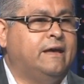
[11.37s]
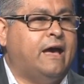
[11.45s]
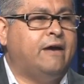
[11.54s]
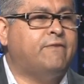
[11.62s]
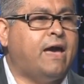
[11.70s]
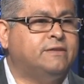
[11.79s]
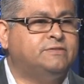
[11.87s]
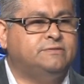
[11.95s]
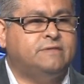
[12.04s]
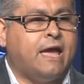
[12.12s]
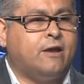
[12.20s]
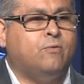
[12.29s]
I've
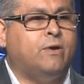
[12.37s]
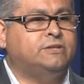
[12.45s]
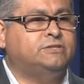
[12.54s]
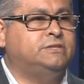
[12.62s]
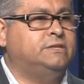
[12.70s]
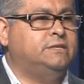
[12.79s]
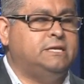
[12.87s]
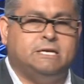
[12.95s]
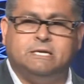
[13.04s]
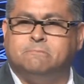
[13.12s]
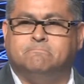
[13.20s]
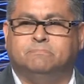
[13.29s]
asked that question
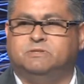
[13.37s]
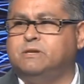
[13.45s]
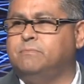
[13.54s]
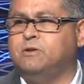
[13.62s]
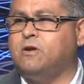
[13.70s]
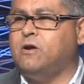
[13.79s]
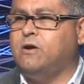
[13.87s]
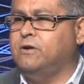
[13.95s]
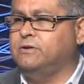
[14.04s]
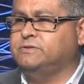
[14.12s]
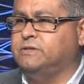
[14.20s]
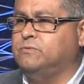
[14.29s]
in seminars